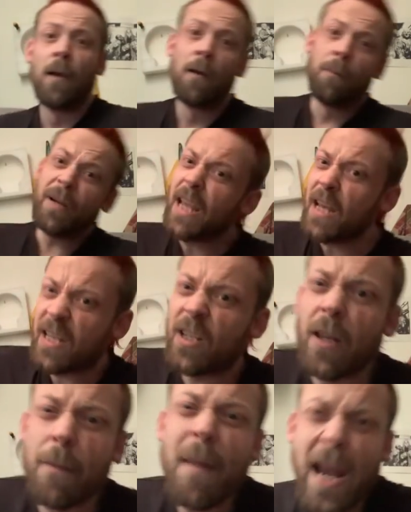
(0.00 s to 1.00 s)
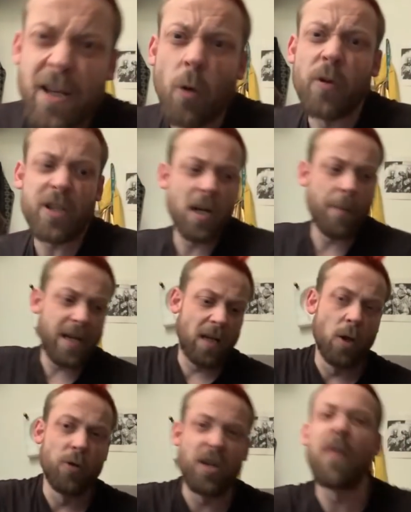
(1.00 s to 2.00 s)
But yes, so the man's always going to be a
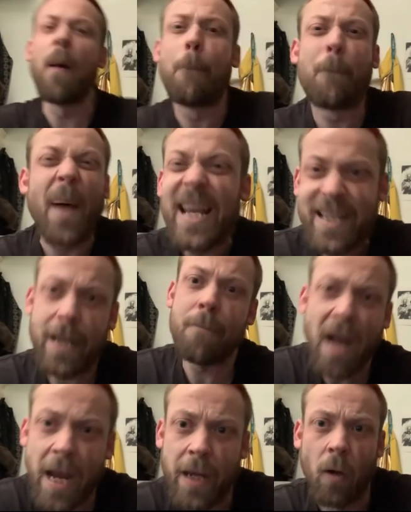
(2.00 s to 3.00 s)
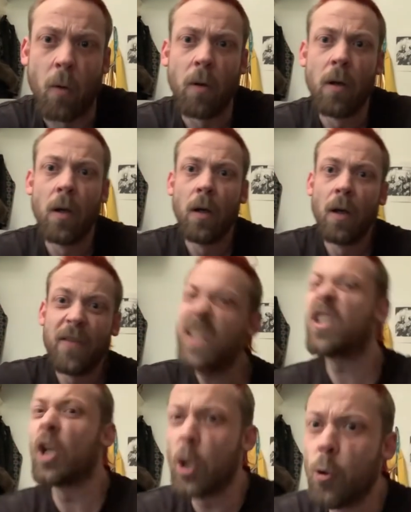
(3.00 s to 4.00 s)
loser. The beta male,
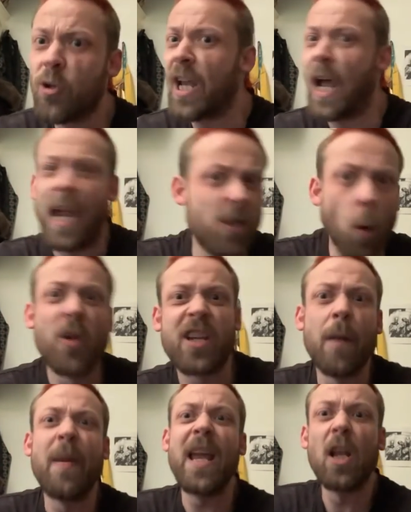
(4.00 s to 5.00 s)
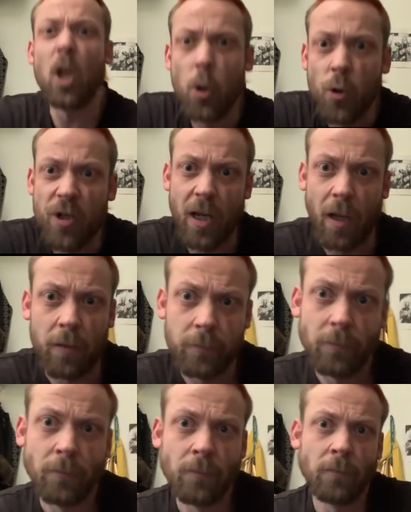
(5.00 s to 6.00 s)
this loser is always going to be a loser.
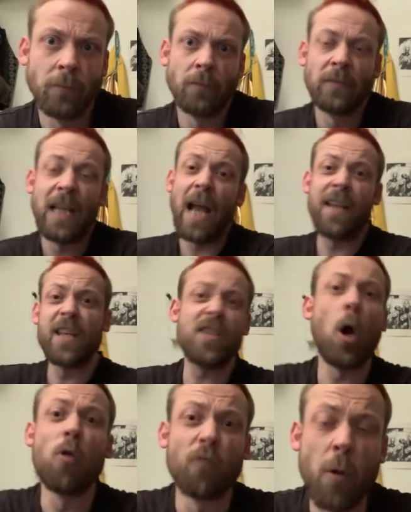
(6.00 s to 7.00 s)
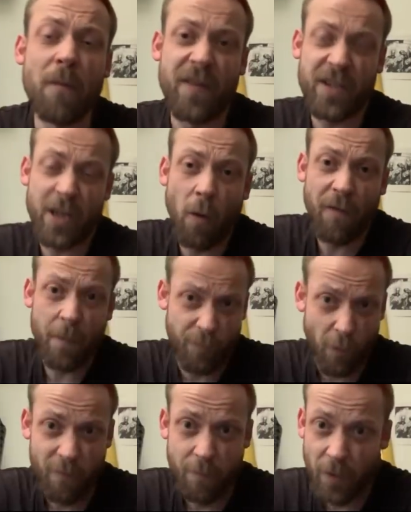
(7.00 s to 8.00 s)
And there's no room for
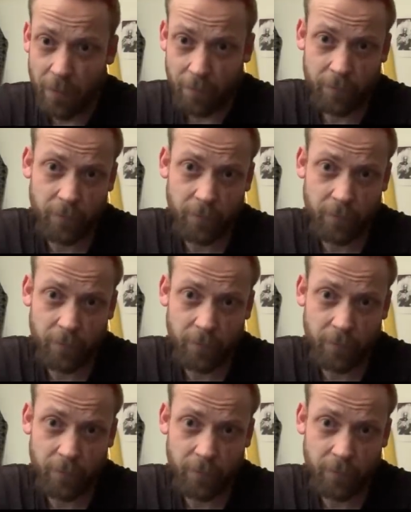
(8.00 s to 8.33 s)
self-improvement.